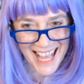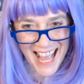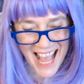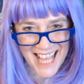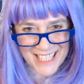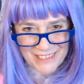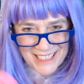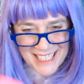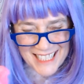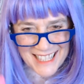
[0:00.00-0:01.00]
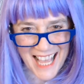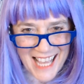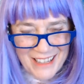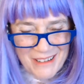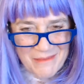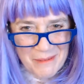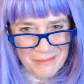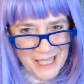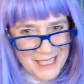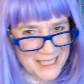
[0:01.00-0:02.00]
And you can hit that and go to my
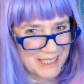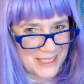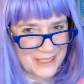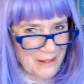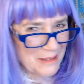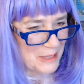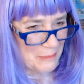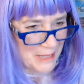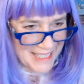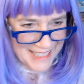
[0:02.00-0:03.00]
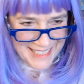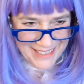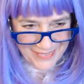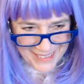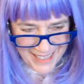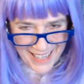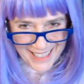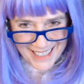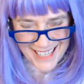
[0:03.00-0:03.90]
playlist and start at the beginning if you like.